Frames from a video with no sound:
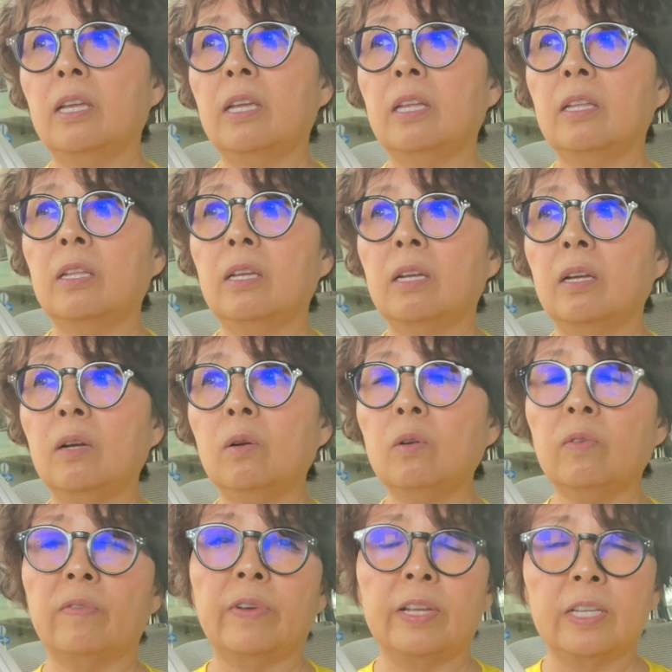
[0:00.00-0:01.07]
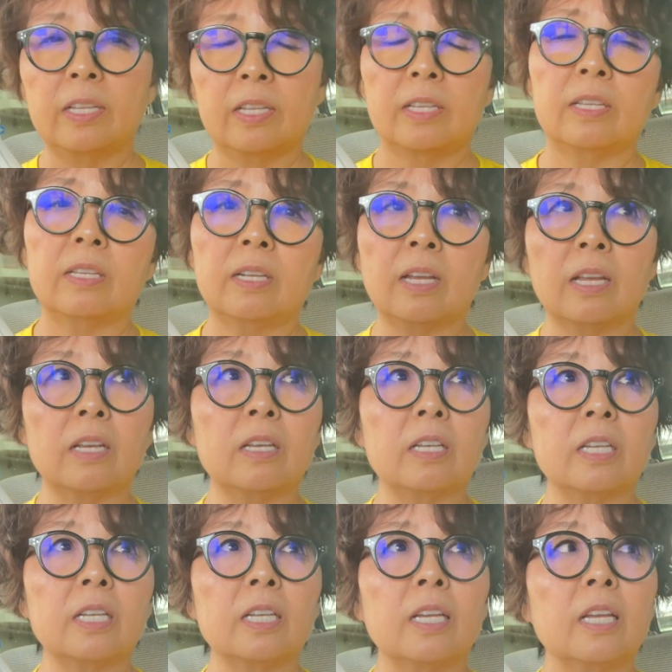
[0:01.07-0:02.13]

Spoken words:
and all of us, like